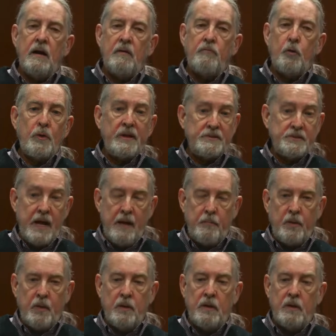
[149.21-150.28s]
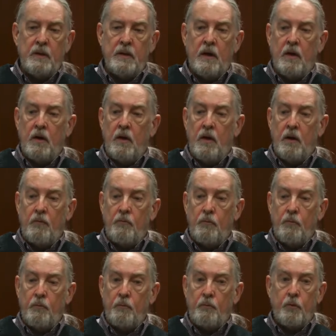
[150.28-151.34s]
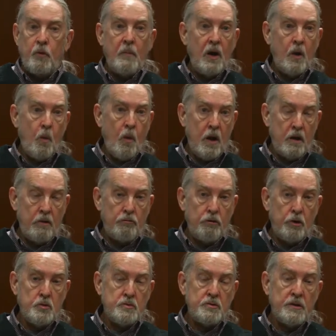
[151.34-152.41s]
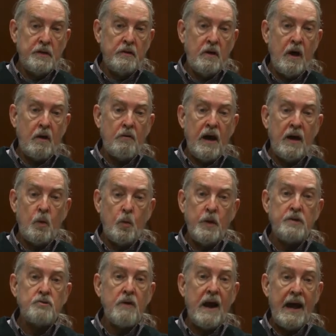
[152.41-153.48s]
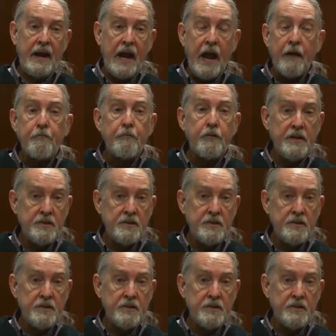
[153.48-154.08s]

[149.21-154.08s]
For example, for marijuana grows, in Colorado we track every